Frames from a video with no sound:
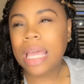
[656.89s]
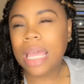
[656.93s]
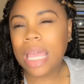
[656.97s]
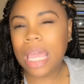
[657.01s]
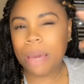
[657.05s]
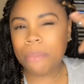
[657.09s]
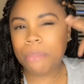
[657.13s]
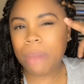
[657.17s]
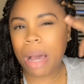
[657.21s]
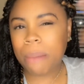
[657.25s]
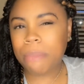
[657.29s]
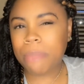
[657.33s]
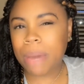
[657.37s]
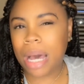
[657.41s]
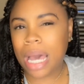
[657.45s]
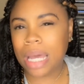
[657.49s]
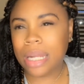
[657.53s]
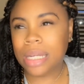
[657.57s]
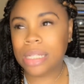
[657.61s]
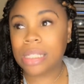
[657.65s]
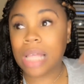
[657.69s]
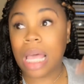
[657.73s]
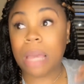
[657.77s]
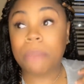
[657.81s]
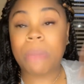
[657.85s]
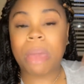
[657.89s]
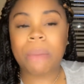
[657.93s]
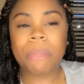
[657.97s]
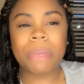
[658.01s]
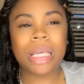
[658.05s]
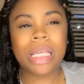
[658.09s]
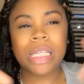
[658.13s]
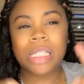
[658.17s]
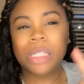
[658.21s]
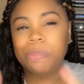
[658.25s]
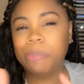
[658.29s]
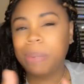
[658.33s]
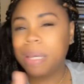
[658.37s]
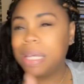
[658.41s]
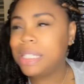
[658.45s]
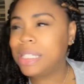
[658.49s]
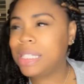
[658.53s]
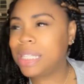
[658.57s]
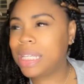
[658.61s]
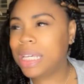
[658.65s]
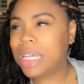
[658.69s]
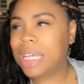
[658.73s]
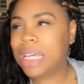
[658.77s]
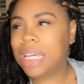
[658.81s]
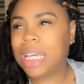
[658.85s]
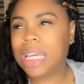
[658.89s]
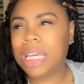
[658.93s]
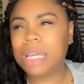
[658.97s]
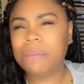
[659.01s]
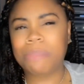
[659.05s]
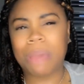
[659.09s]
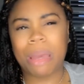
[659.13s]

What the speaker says: In my mind, it's like maybe he's busy.